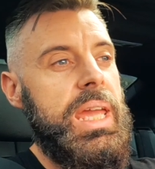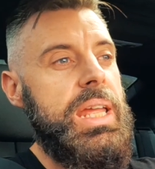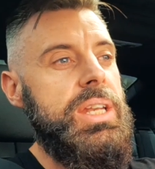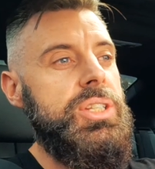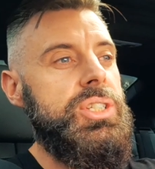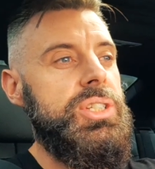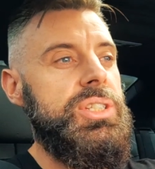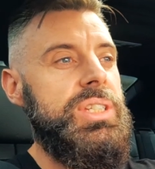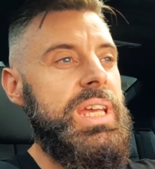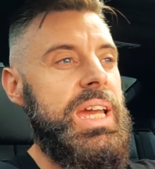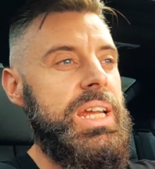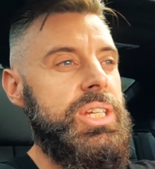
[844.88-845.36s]
the
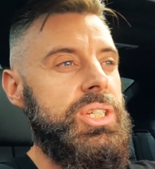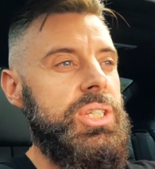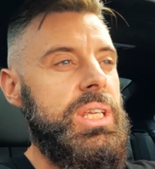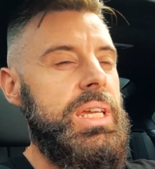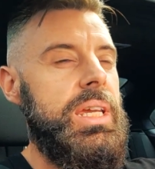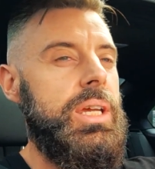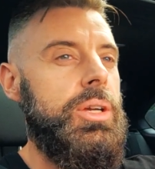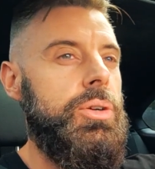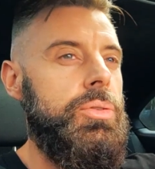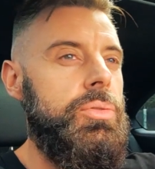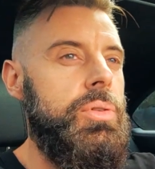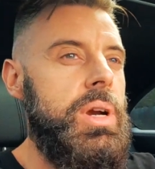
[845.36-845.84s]
engine's
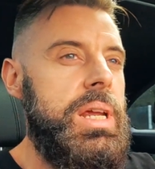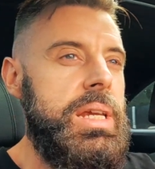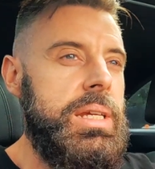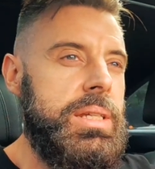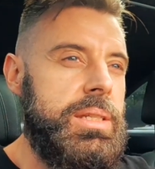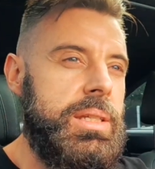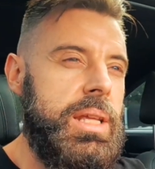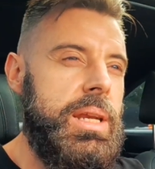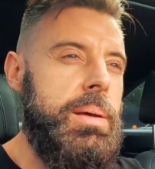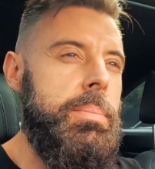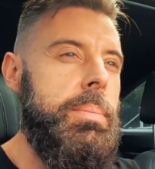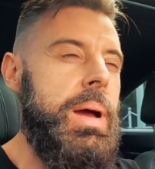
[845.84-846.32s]
actually
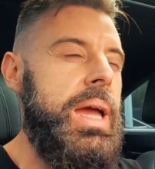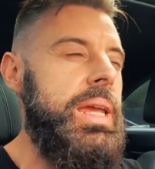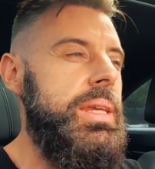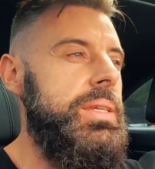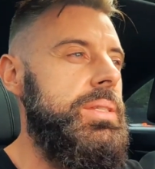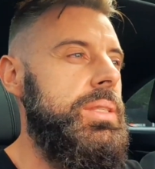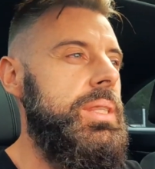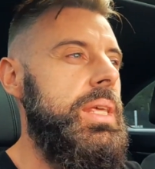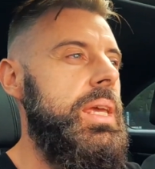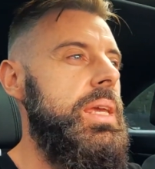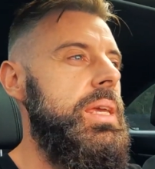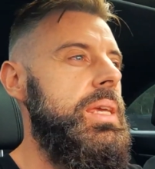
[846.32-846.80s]
increased and it
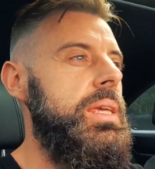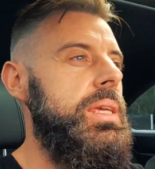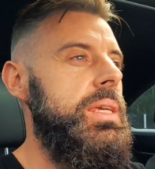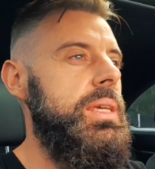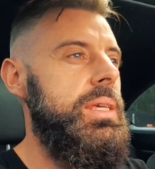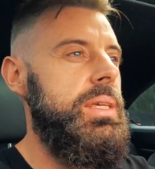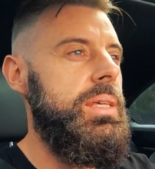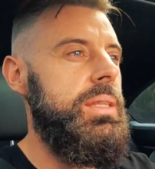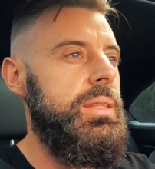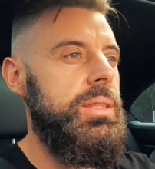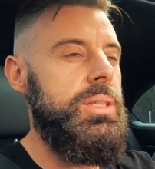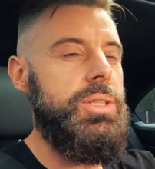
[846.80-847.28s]
makes
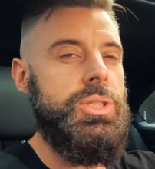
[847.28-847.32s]
the,